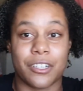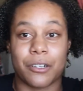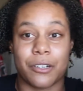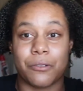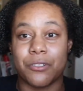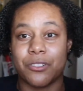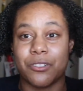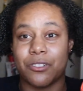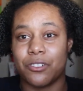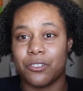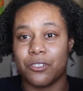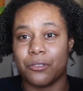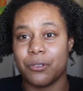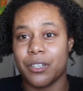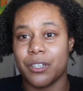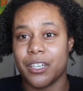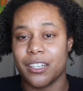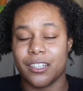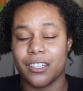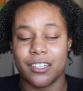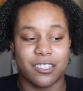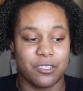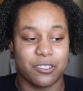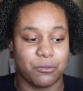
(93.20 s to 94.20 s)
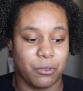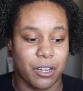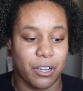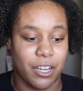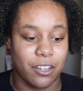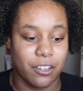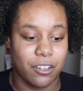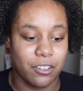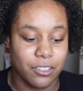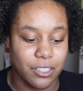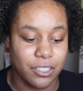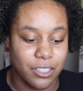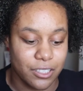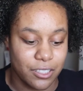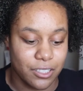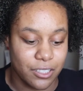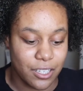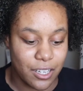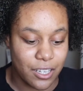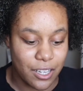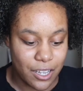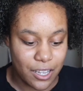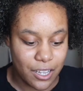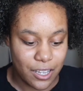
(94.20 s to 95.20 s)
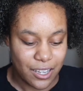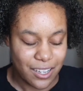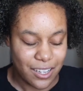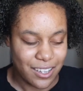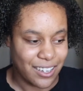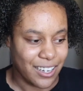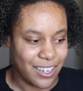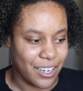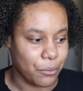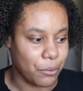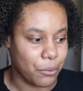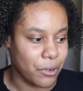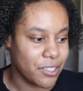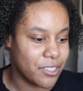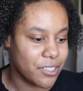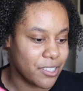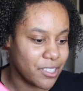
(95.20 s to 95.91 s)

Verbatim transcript: what I was doing as well because I was